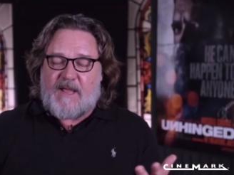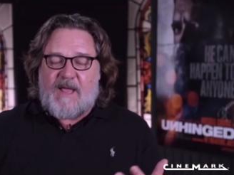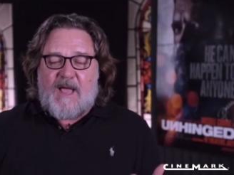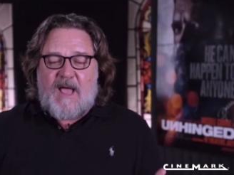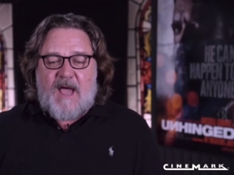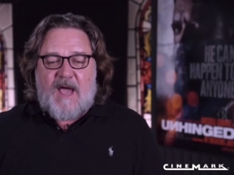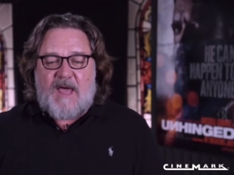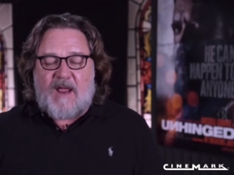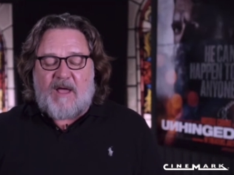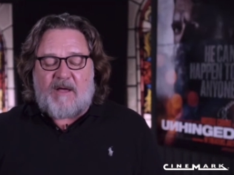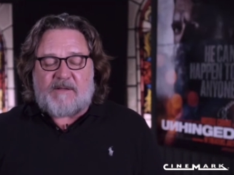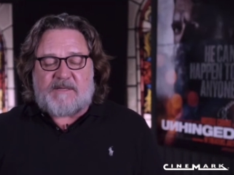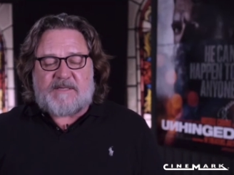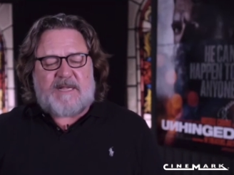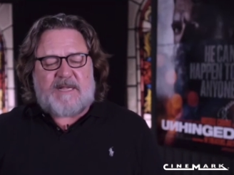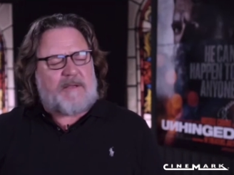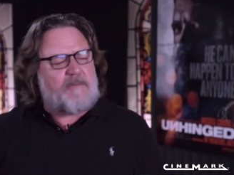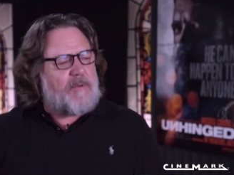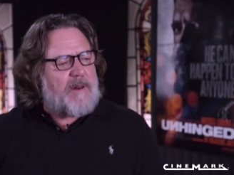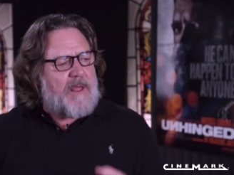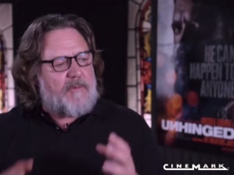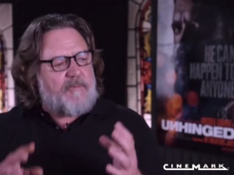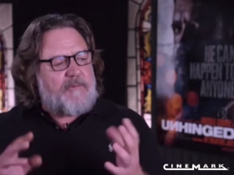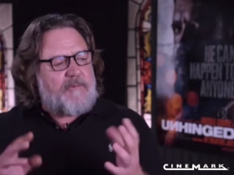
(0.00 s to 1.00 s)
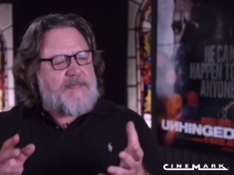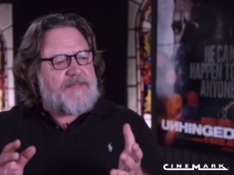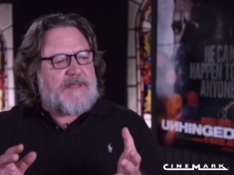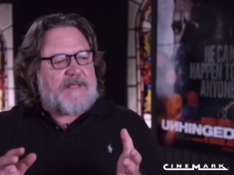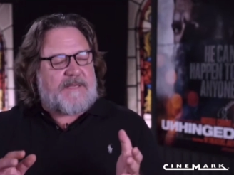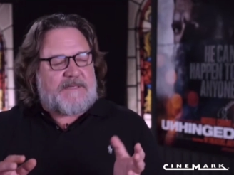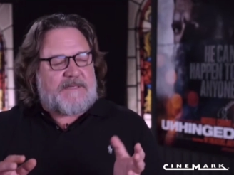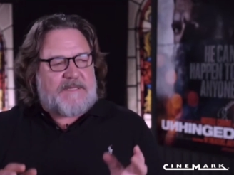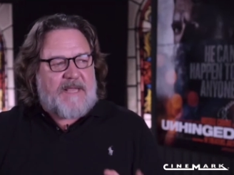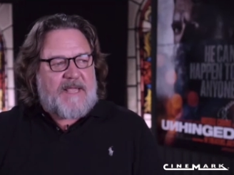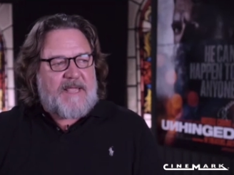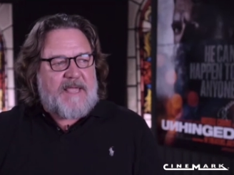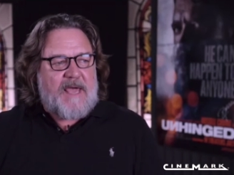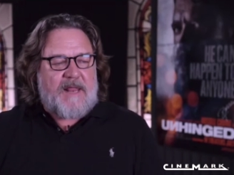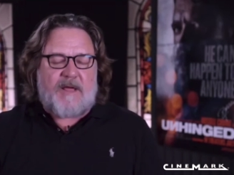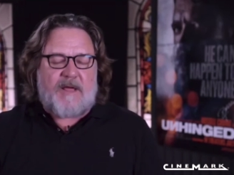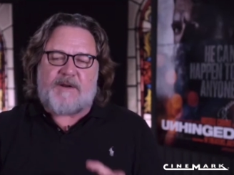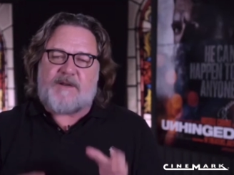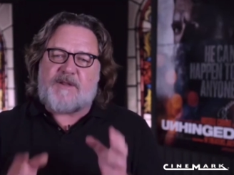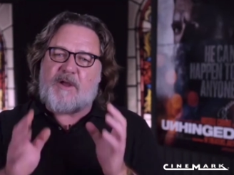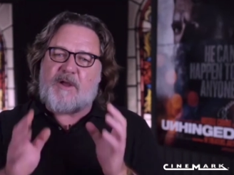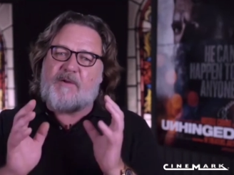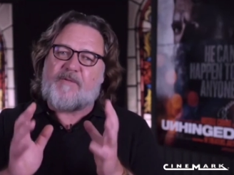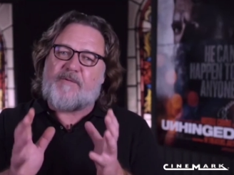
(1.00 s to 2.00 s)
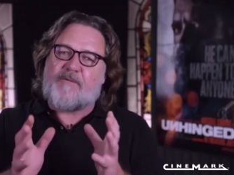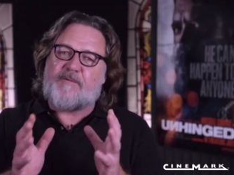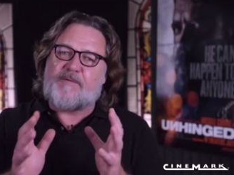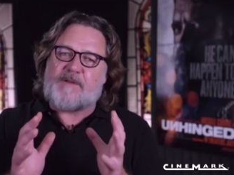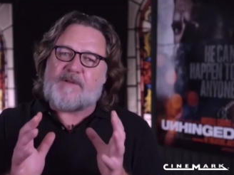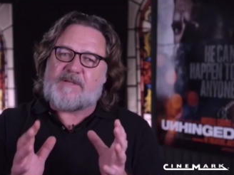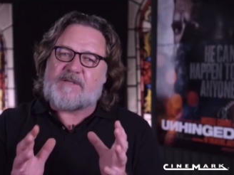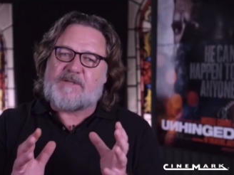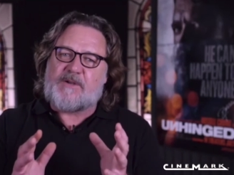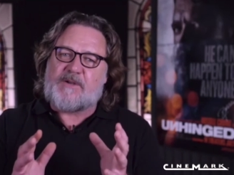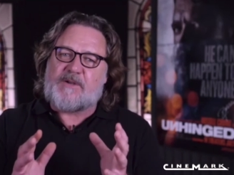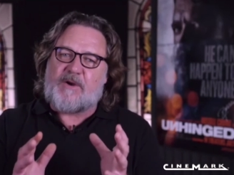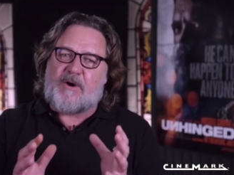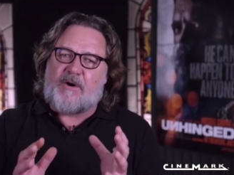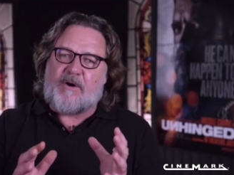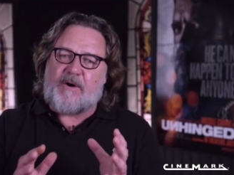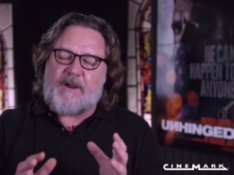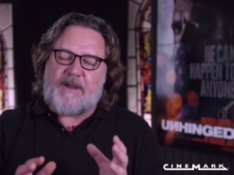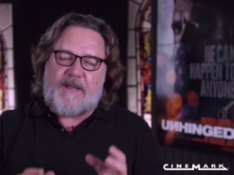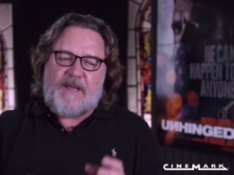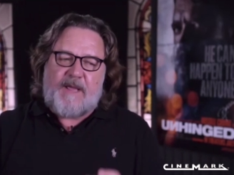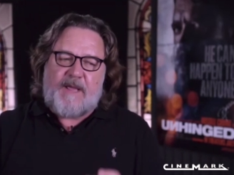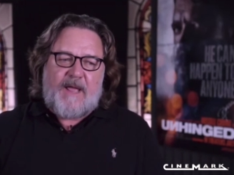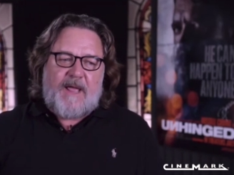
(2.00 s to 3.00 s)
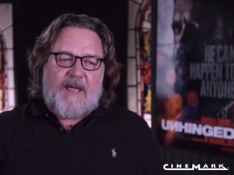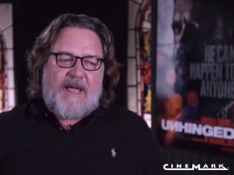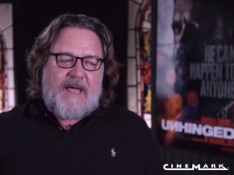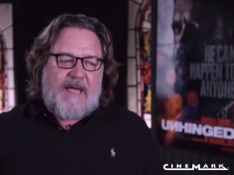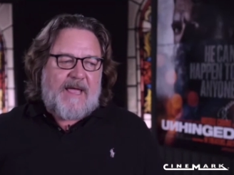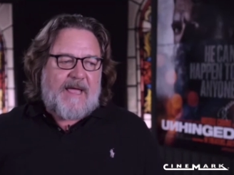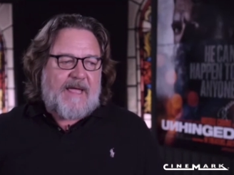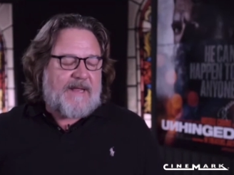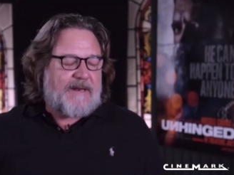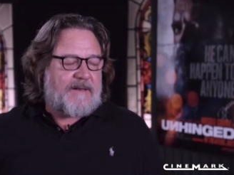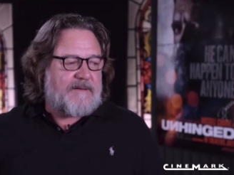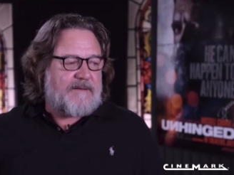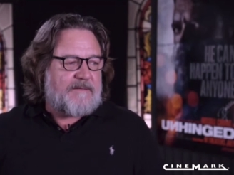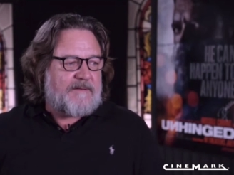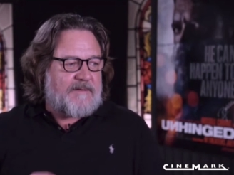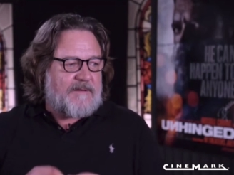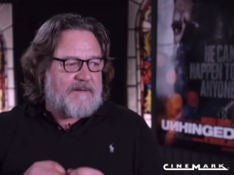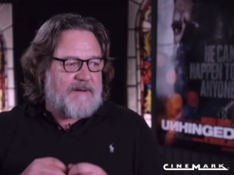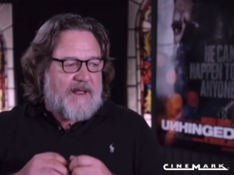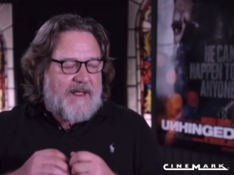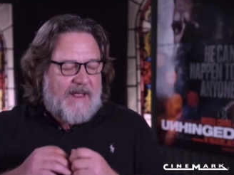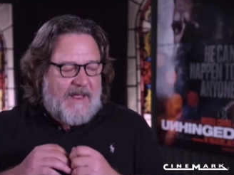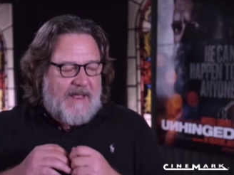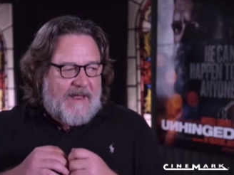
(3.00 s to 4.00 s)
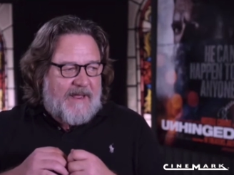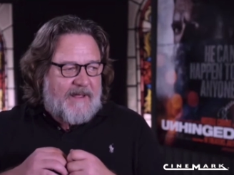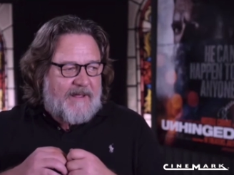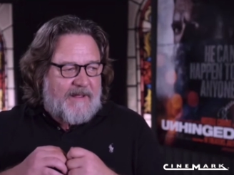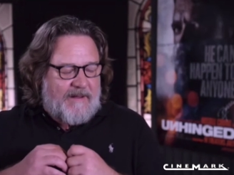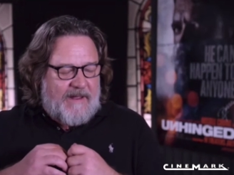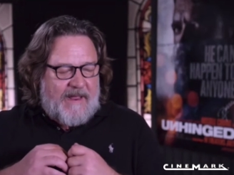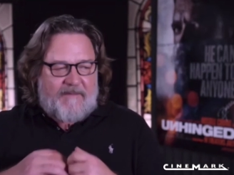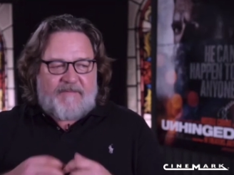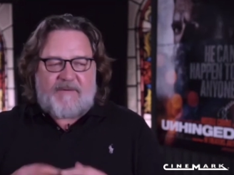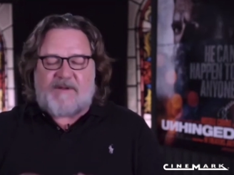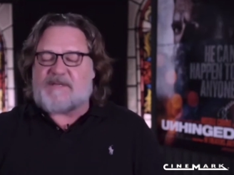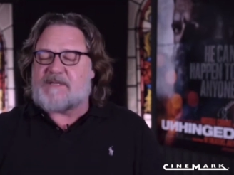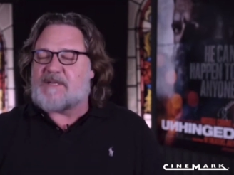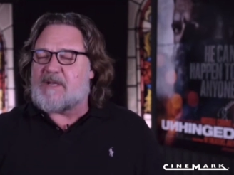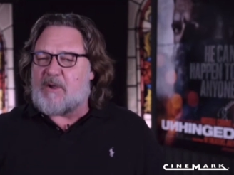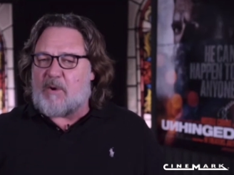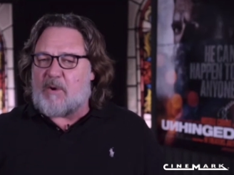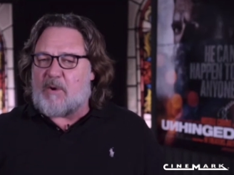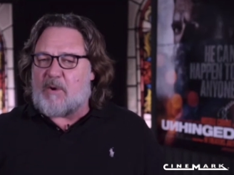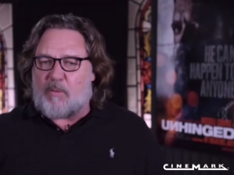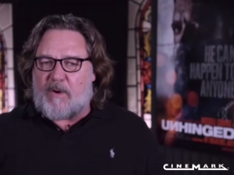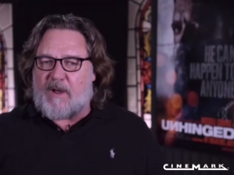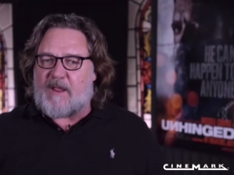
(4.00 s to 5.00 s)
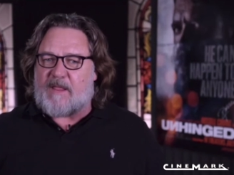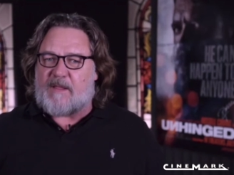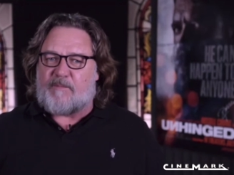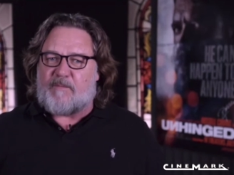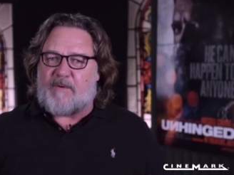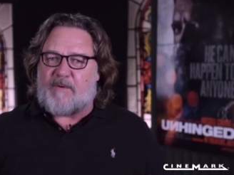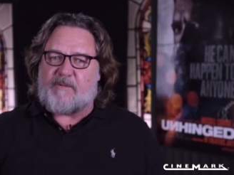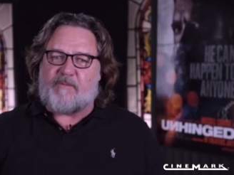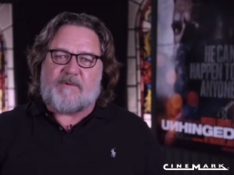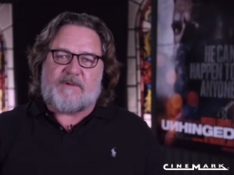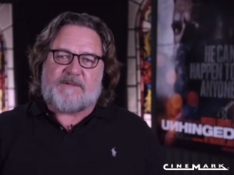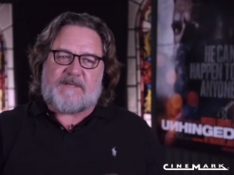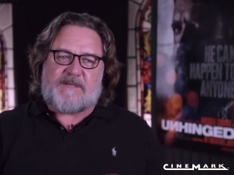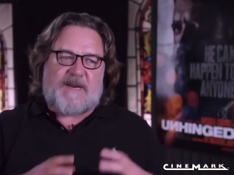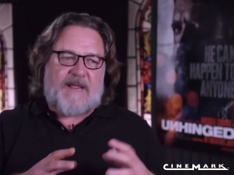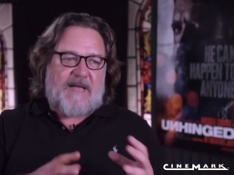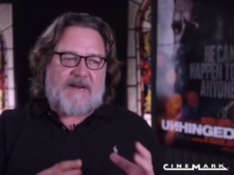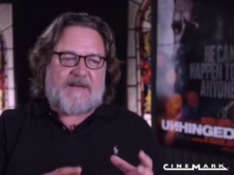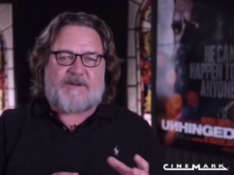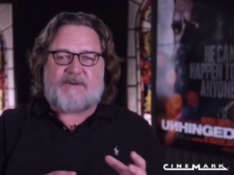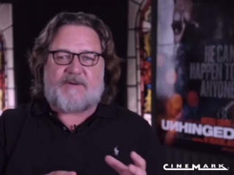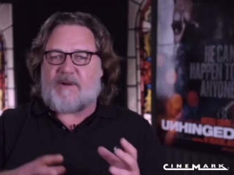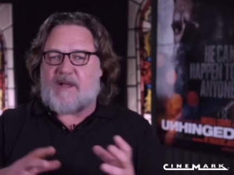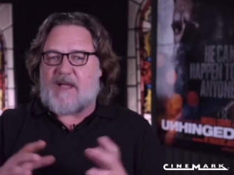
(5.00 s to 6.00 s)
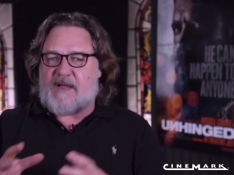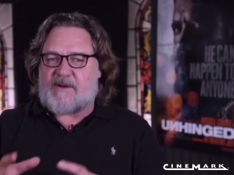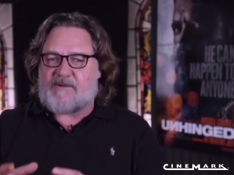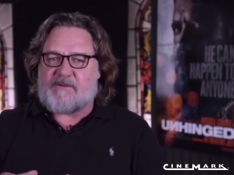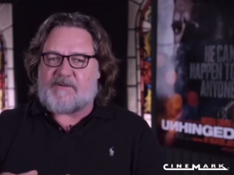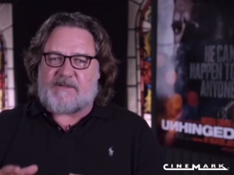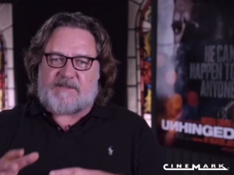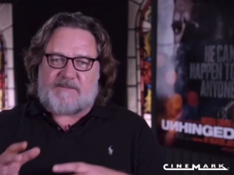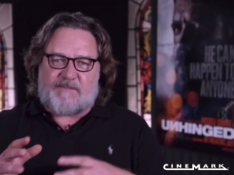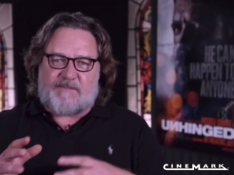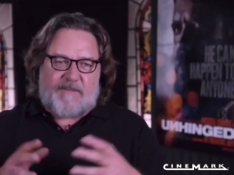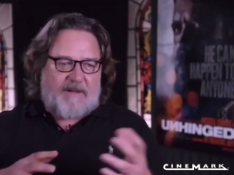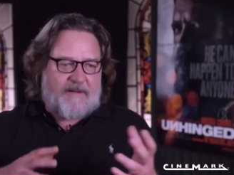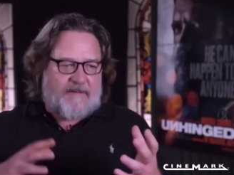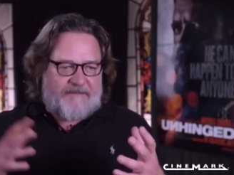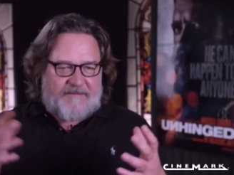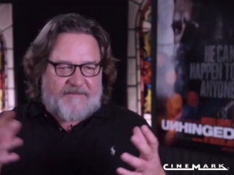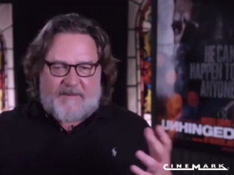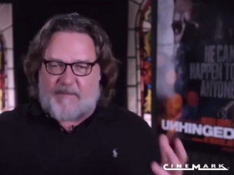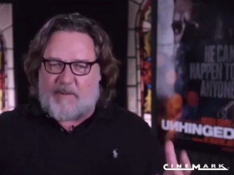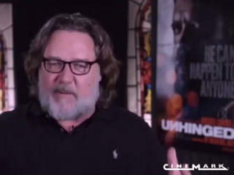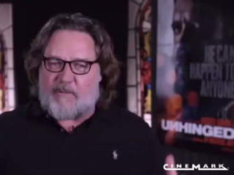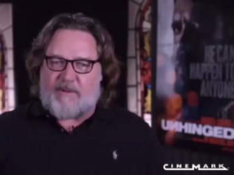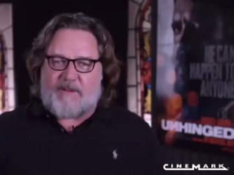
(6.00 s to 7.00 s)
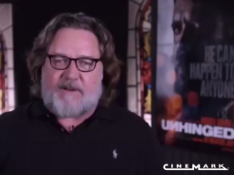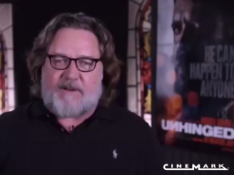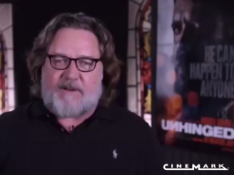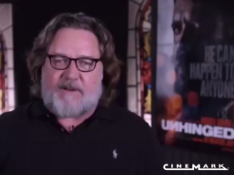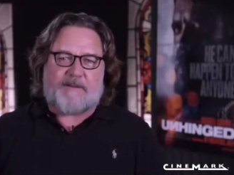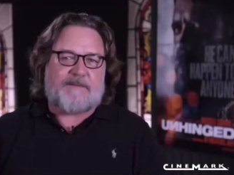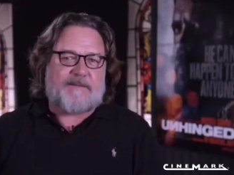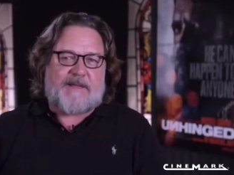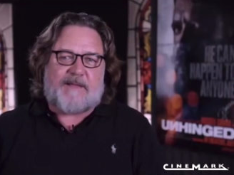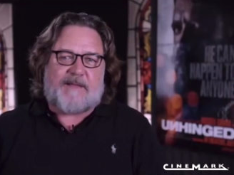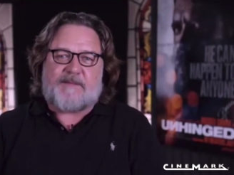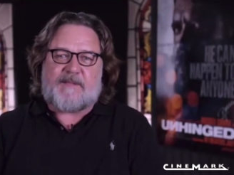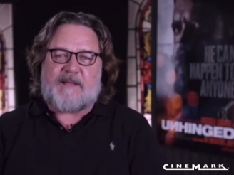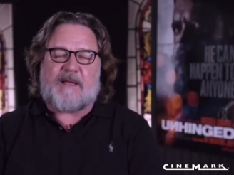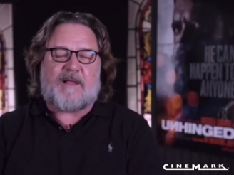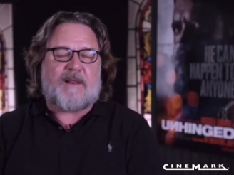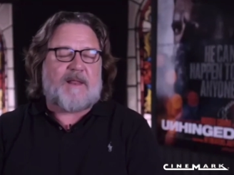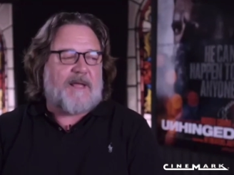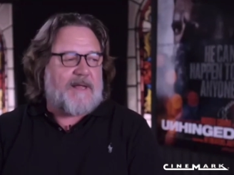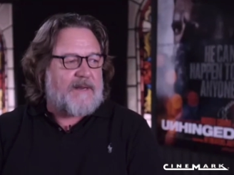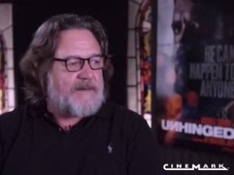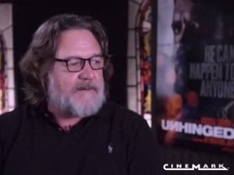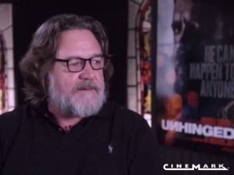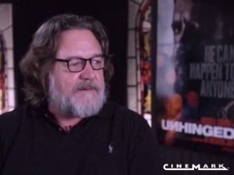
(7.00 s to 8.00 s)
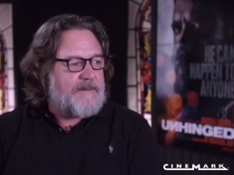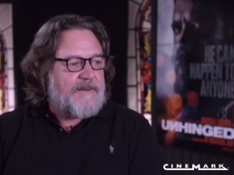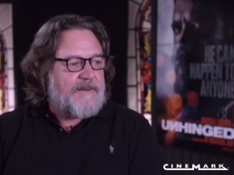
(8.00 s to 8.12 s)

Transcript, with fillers: And I would say, well, I read this thing, and I'd go through the story, and every single one of them, whether it was an actor, actress, male, female, you know, that they're like,